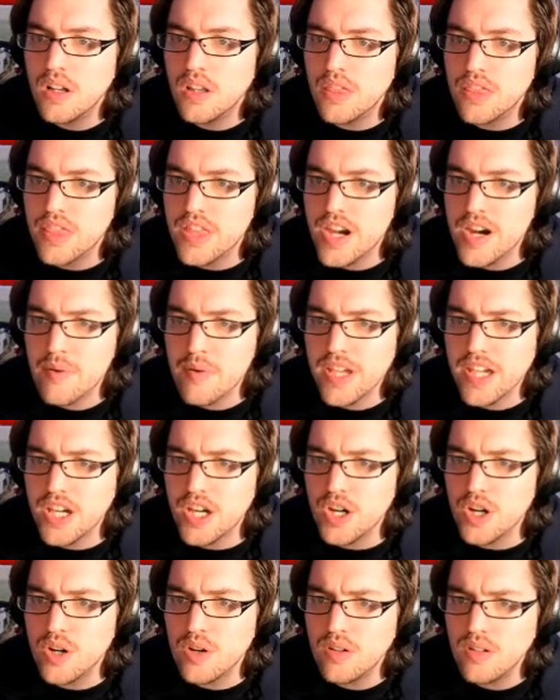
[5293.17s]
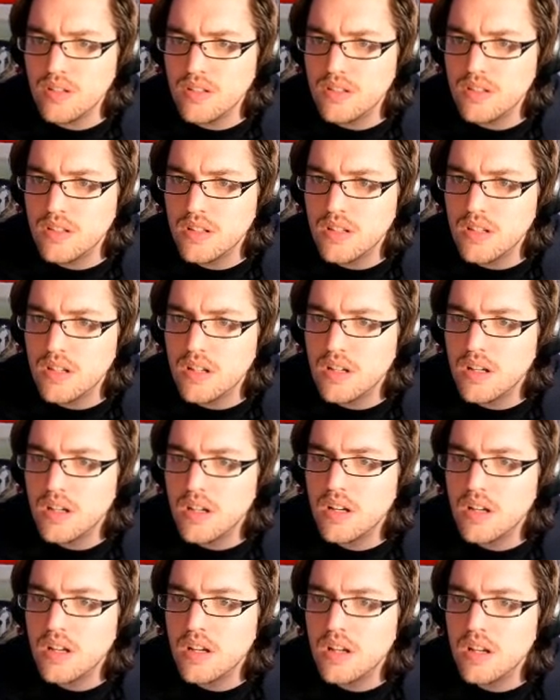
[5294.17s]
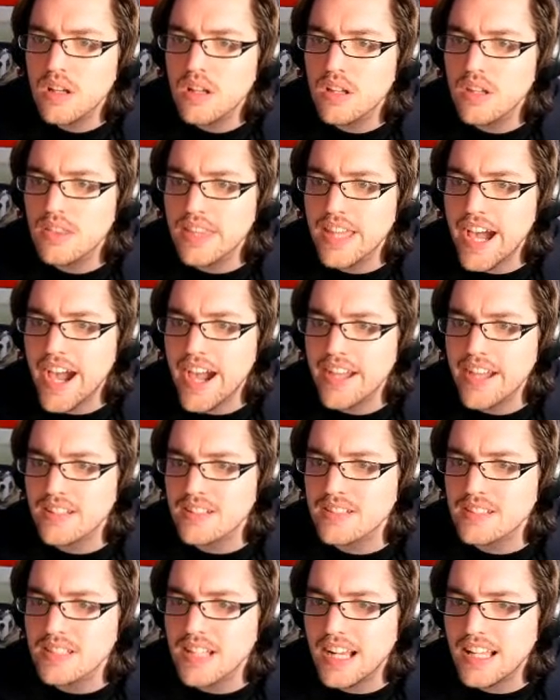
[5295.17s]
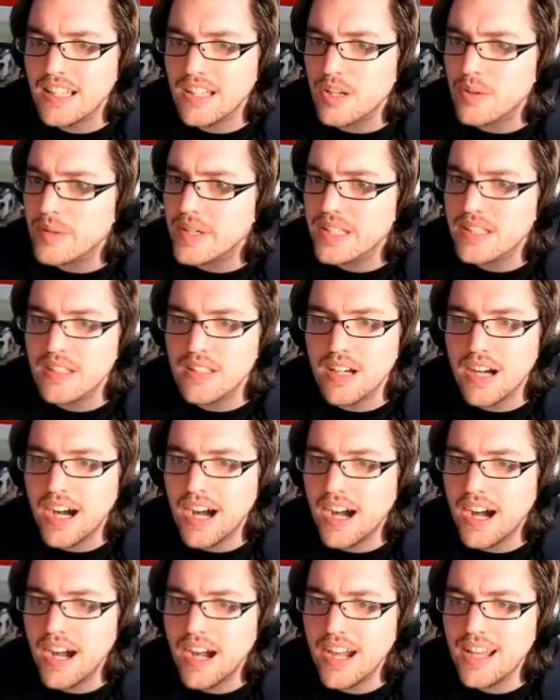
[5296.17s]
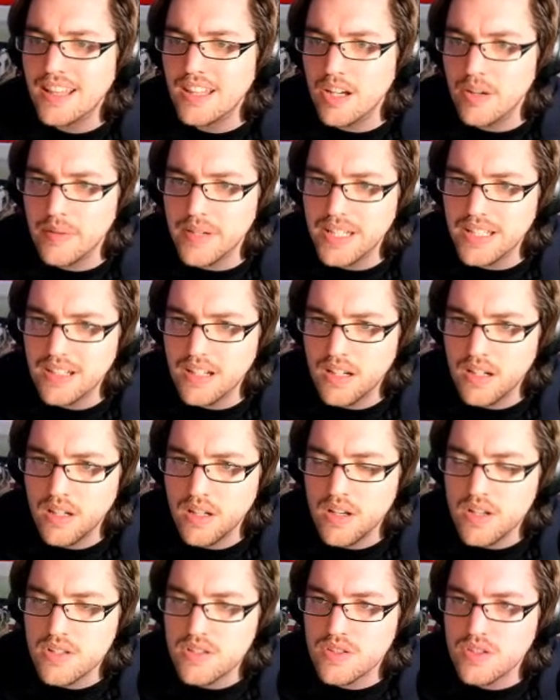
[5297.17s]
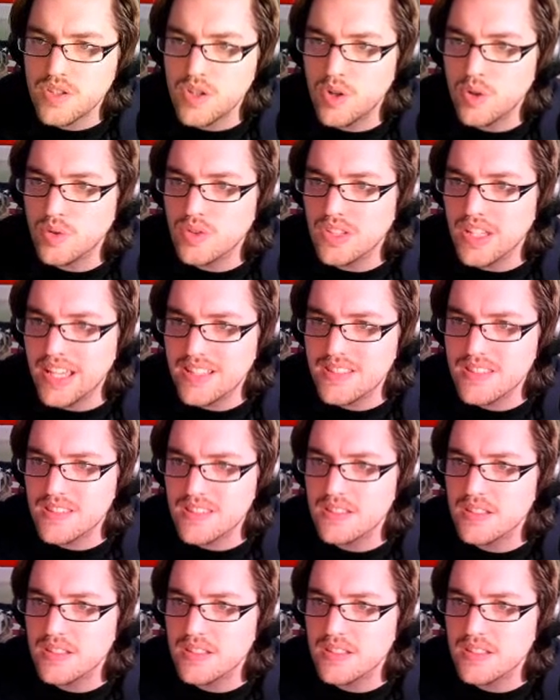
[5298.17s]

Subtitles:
There we go. Nice. I love it. I love it. So test.